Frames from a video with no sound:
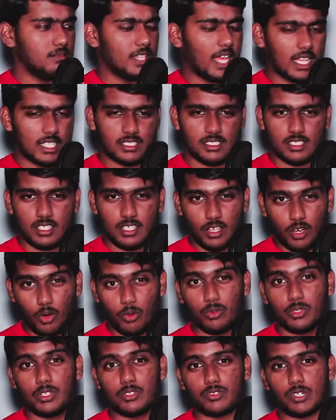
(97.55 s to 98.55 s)
That's the
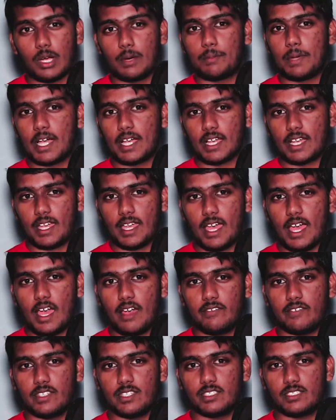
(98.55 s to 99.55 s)
only drawback I
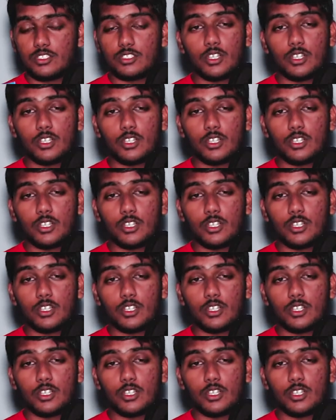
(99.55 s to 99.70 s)
have in this.